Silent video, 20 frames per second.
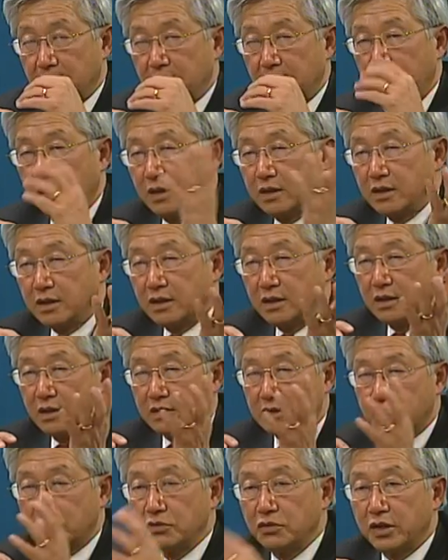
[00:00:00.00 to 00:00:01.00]
hidden in the
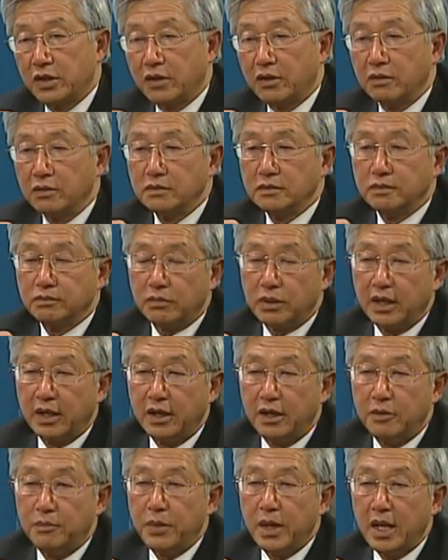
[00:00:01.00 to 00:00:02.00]
studio,
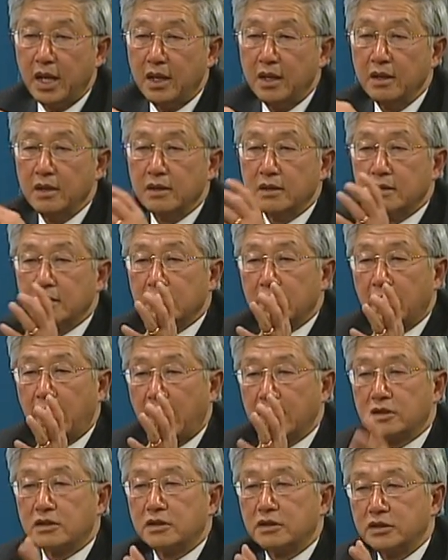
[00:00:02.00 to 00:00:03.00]
player B,
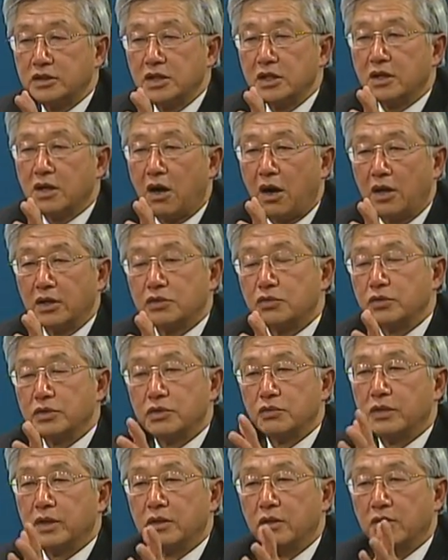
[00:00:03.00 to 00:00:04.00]
has 13 cards which
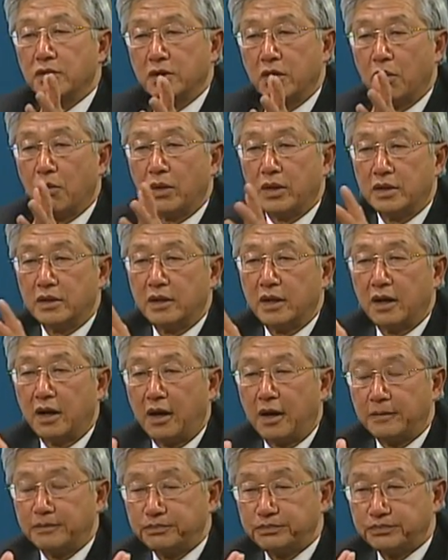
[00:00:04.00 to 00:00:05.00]
we don't know what they
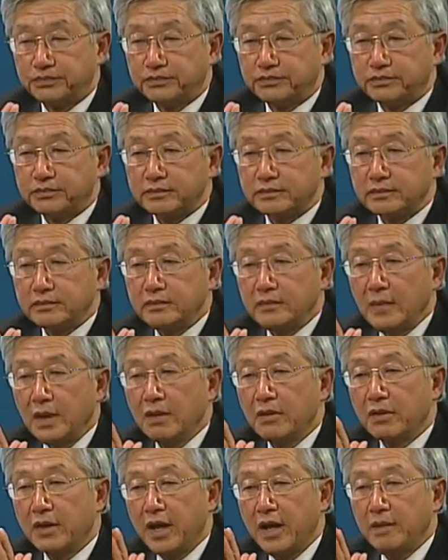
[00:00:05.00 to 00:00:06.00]
are.
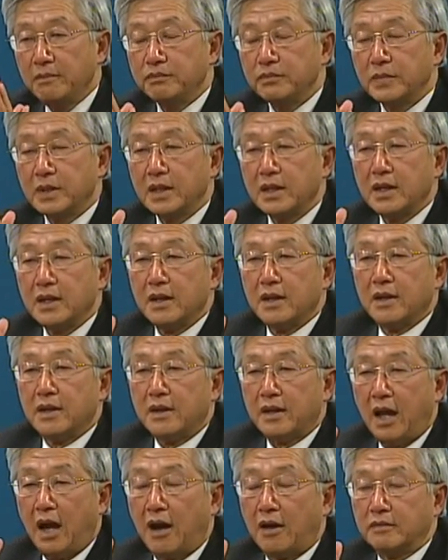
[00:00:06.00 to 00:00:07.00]
Okay?
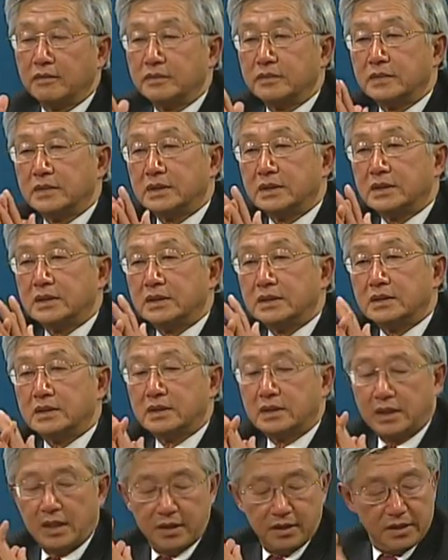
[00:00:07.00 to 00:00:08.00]
Now,
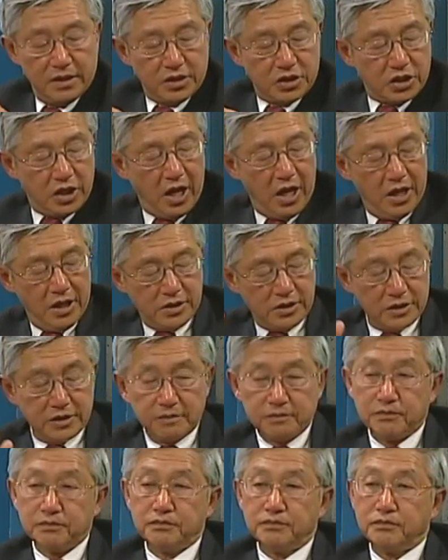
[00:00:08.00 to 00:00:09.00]
in this case,
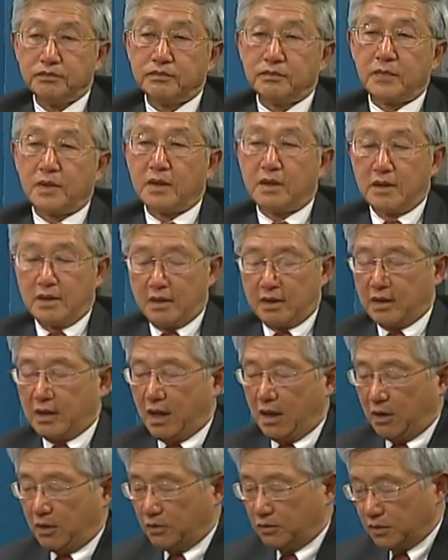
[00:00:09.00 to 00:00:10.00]

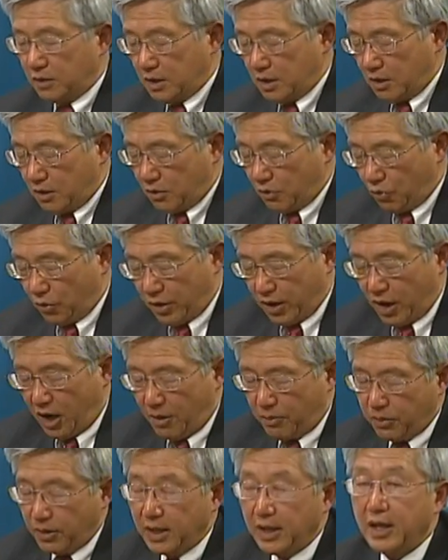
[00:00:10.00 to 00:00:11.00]
now we
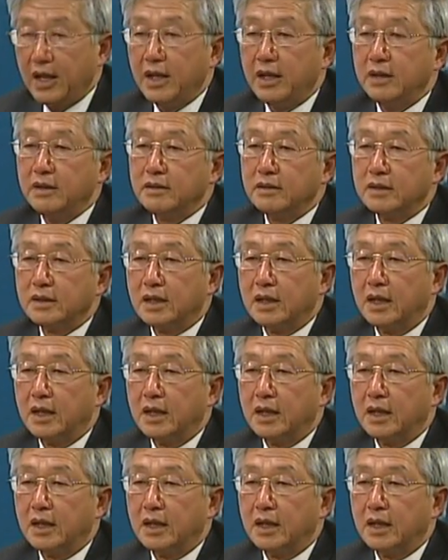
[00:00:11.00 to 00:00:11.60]
are playing